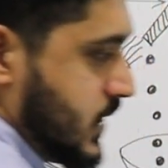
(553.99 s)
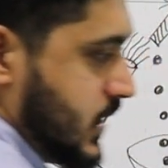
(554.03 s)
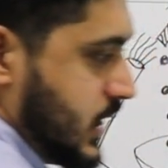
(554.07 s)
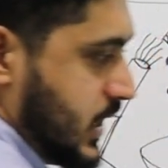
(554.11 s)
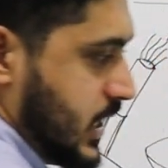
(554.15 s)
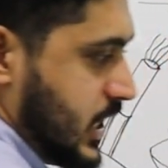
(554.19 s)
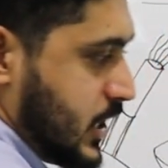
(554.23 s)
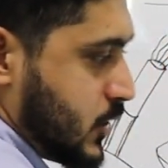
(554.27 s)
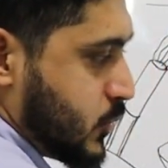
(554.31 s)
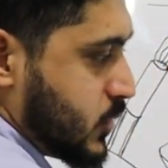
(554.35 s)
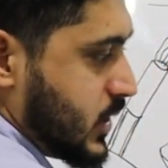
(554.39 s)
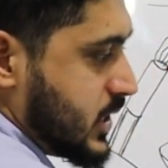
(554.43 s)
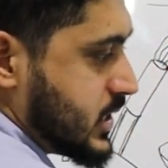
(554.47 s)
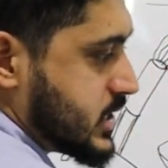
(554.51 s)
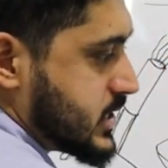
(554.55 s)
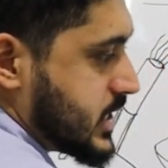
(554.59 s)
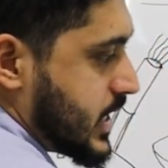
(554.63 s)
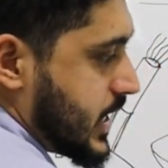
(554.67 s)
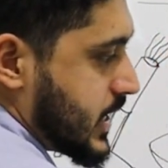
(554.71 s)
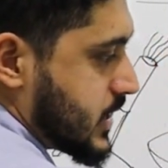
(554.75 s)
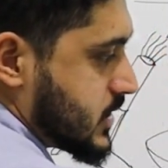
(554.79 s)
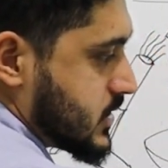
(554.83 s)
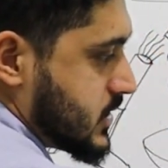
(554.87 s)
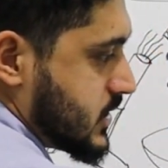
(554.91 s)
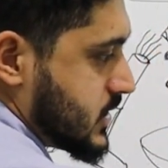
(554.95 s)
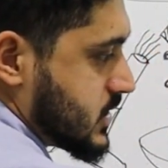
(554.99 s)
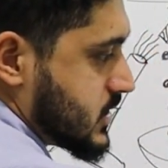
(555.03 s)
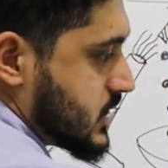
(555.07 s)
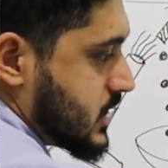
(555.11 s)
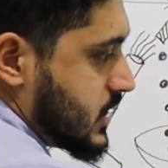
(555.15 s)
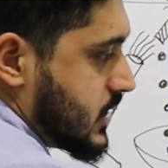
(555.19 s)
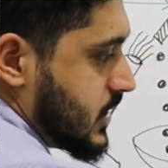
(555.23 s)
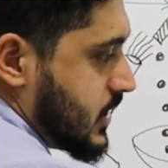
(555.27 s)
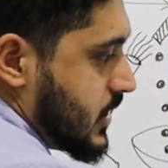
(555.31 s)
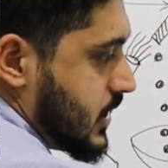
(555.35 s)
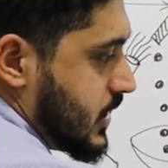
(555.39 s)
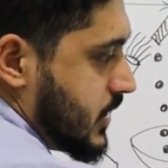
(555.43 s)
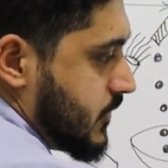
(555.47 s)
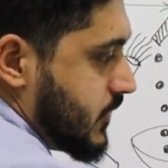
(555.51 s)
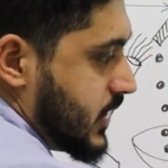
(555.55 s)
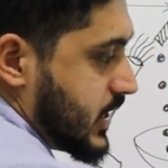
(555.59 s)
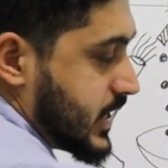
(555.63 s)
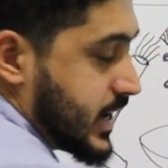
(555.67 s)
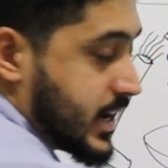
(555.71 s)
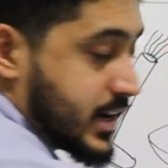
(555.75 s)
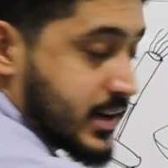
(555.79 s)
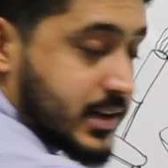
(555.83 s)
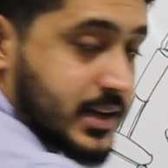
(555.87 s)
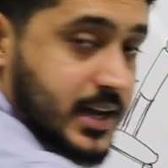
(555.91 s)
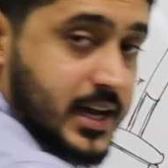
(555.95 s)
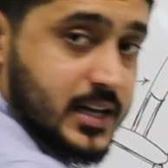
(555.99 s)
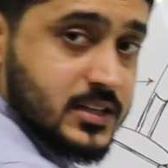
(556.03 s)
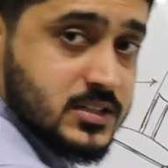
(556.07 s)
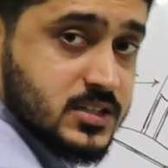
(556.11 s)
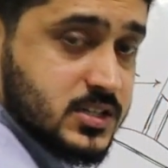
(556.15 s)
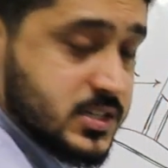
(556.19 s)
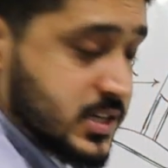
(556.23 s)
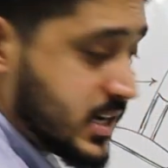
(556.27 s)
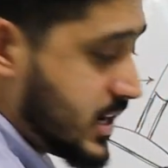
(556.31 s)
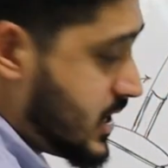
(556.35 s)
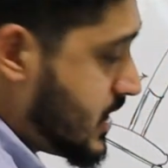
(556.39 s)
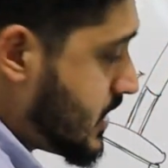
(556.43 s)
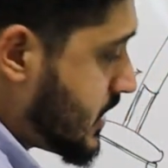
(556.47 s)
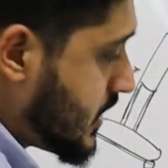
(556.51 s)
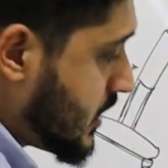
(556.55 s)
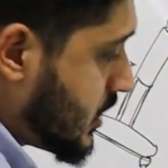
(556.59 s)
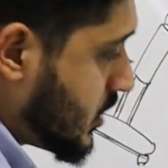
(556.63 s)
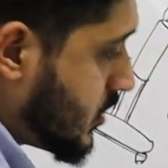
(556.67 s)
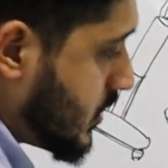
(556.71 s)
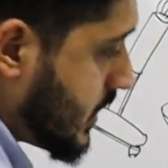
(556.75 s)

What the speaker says: Equal charges will get cancelled.